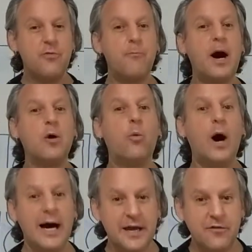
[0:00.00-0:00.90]
My
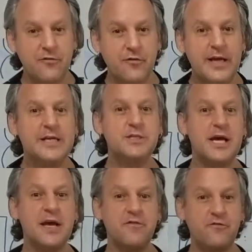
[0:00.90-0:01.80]
wife is
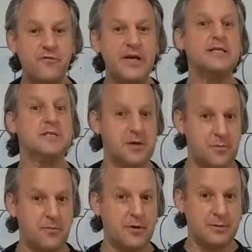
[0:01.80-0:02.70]
a
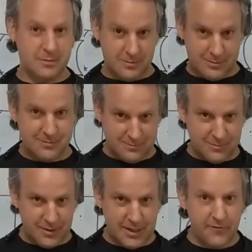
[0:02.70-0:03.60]
victim,
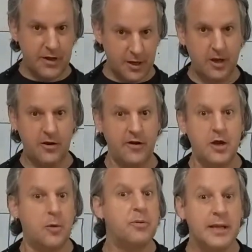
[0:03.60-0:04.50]

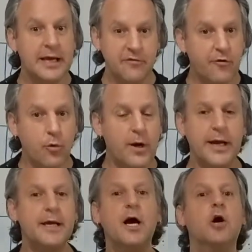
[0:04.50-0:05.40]
in a playful
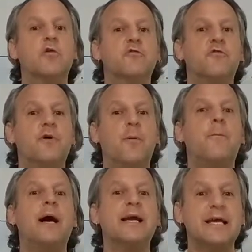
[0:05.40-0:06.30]
way, of
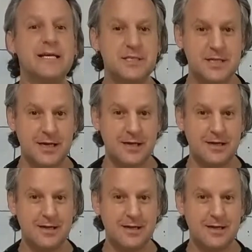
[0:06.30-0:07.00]
my kissing.